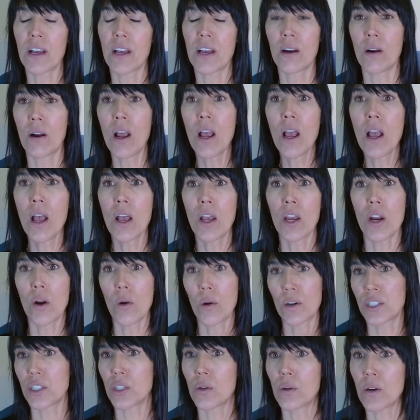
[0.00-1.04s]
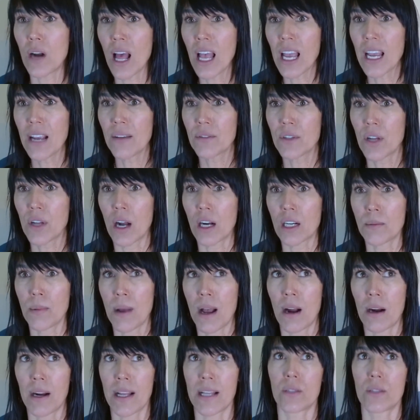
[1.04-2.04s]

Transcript: And, you know, as you and I have talked about,